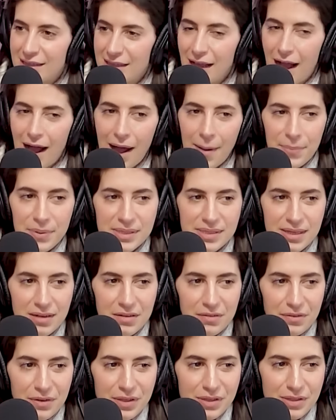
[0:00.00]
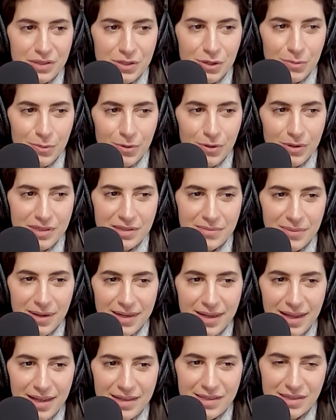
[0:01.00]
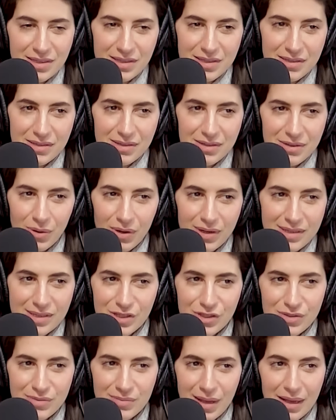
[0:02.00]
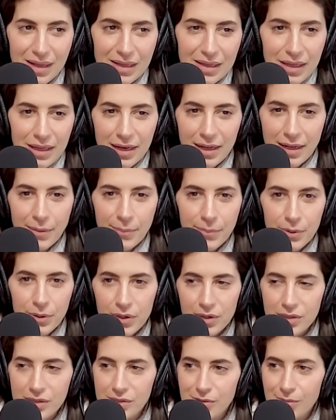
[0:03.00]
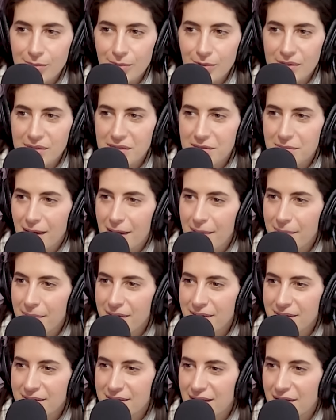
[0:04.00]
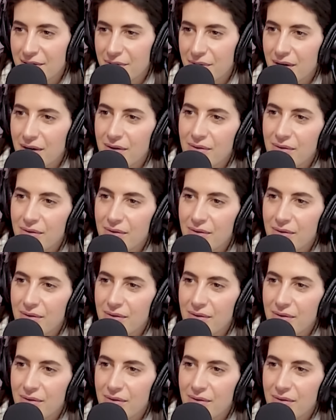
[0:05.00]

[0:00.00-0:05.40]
opposite of consumerism, I guess, or it's like cleaning up your consumerism habits. I, I don't know.